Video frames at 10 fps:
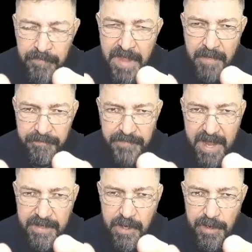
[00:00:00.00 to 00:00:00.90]

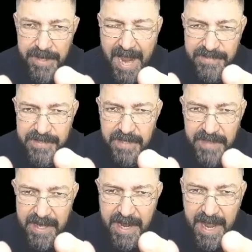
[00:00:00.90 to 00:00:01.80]
Take your nasty,
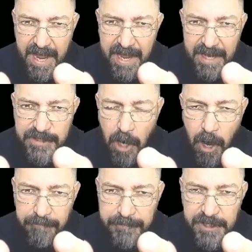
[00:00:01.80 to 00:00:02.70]
dirty hands
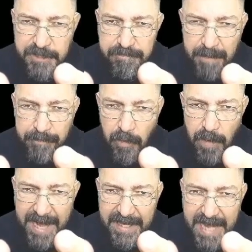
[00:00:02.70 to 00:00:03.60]
off these people
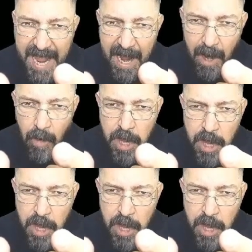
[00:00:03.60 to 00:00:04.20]
right now.